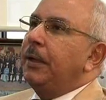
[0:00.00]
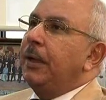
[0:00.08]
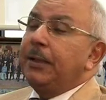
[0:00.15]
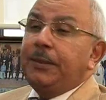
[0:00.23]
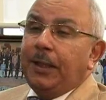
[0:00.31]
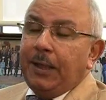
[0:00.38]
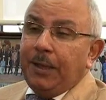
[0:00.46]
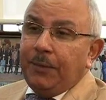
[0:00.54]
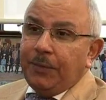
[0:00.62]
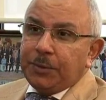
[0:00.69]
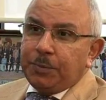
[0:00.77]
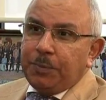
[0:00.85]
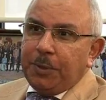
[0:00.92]
At the
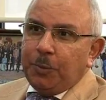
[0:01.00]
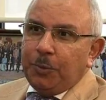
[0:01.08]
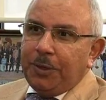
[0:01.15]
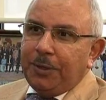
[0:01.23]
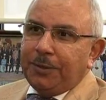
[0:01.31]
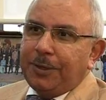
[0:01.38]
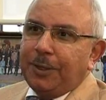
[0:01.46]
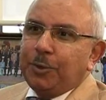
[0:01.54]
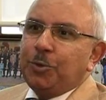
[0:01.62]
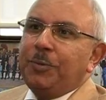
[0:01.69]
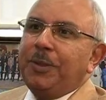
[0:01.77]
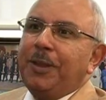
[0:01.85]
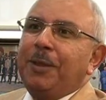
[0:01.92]
IFSB, we tend to
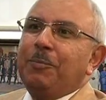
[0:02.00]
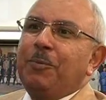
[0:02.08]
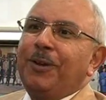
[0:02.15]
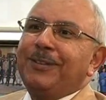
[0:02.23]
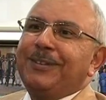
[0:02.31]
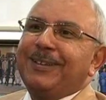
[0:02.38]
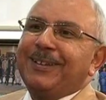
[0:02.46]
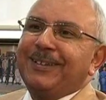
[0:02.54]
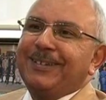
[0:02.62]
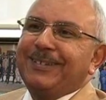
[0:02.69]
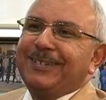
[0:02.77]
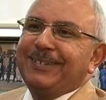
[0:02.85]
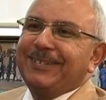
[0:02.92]
be apolitical,
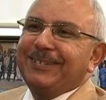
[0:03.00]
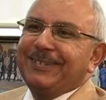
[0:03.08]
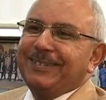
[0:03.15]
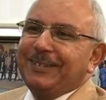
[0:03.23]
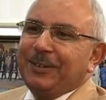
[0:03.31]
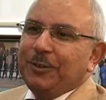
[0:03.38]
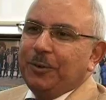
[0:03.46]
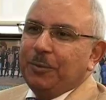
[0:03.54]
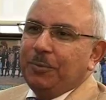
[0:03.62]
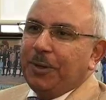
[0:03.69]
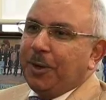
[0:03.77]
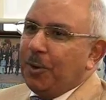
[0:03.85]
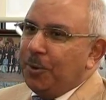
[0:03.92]

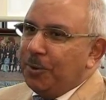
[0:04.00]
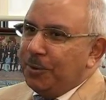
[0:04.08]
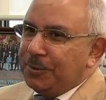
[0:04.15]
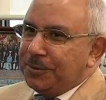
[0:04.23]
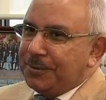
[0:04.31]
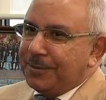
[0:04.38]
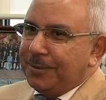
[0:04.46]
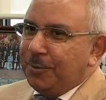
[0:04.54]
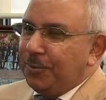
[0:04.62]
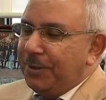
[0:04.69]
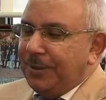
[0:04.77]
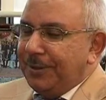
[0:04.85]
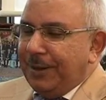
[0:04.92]
because
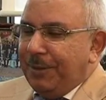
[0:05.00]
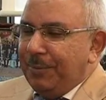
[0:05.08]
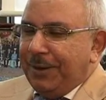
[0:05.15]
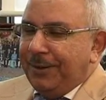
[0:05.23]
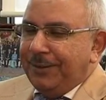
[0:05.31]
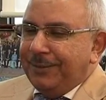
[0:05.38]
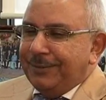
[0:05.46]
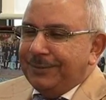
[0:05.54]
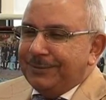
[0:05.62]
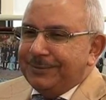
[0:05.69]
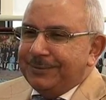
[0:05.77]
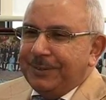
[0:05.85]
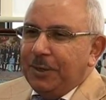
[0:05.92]

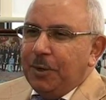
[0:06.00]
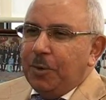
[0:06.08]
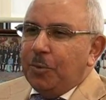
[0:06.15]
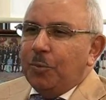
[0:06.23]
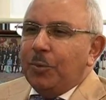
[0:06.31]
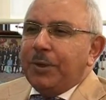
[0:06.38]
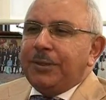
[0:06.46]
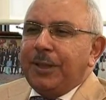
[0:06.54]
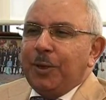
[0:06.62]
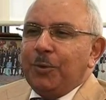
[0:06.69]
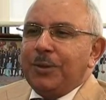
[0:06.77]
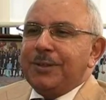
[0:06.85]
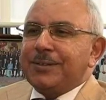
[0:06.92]
we deal
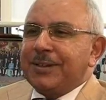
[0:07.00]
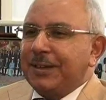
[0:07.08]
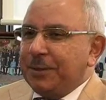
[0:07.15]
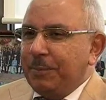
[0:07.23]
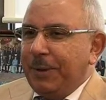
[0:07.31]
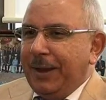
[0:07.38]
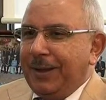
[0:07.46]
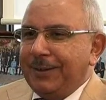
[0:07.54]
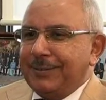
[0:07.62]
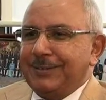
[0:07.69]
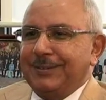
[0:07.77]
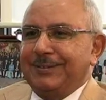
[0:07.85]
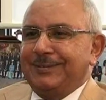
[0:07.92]
with central
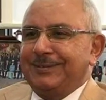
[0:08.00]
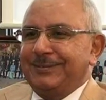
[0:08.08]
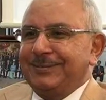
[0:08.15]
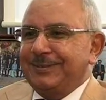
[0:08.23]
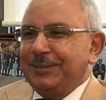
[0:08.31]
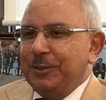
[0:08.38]
banks and,